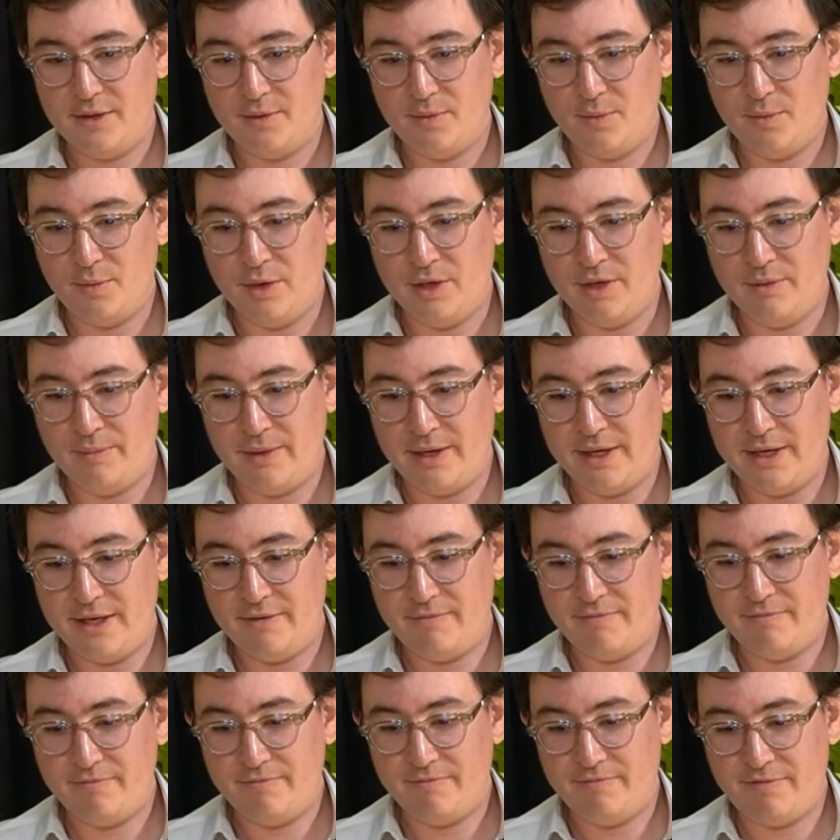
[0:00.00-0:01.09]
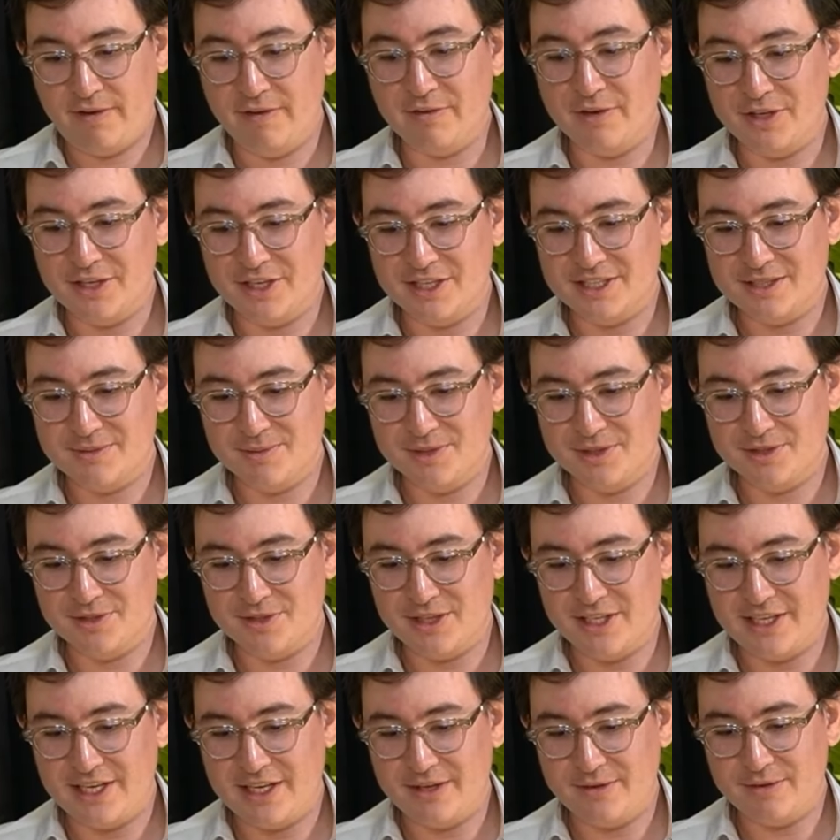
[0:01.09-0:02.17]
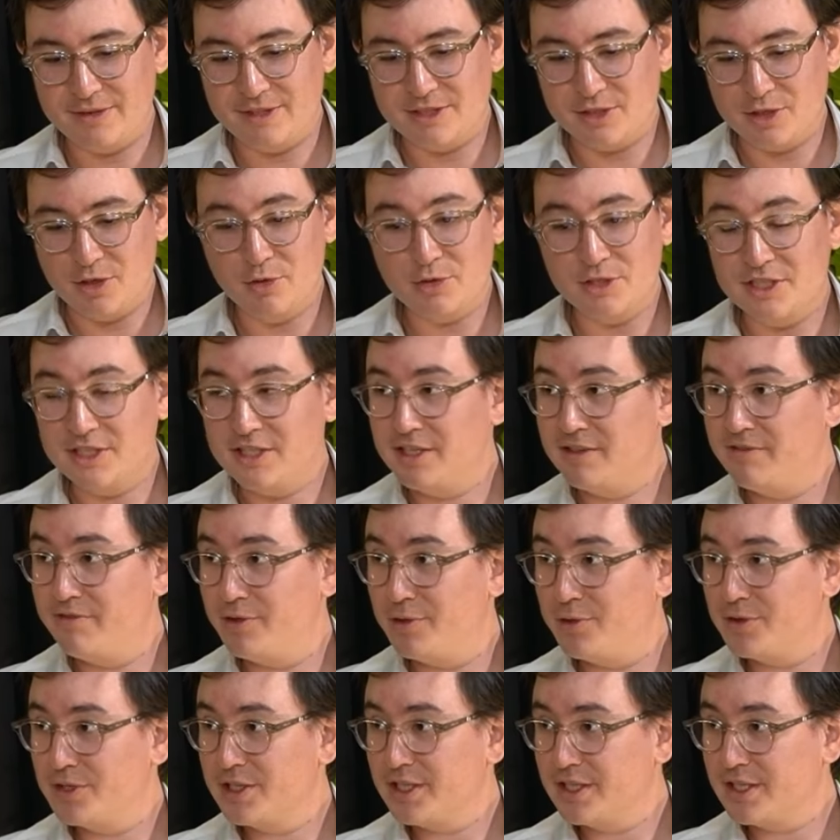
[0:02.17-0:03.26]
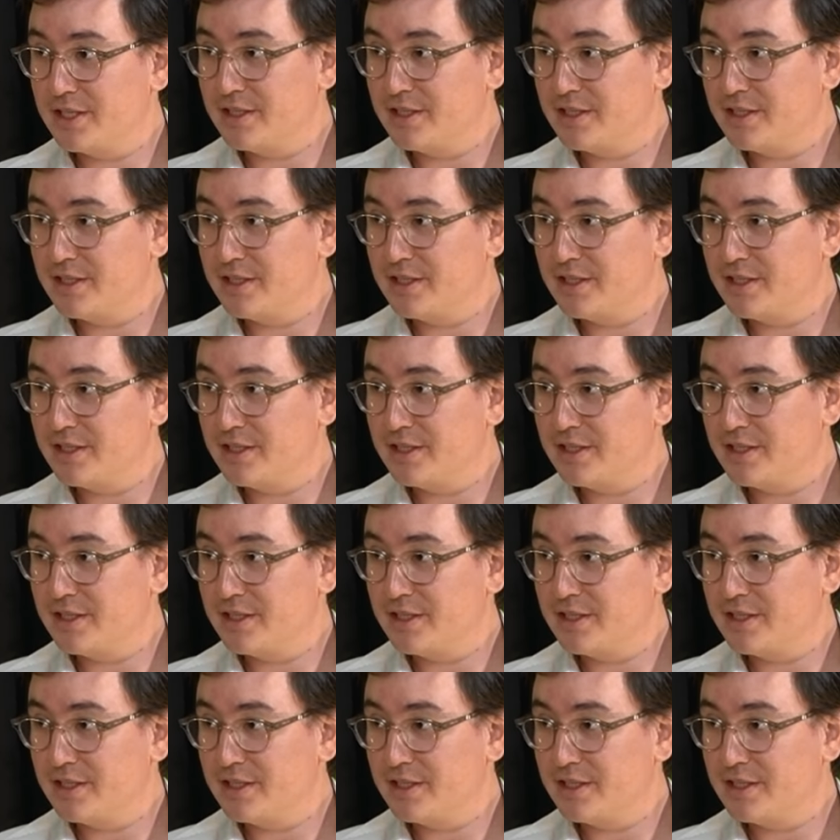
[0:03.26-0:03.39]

one of my favorite customers right now is OTD Florida.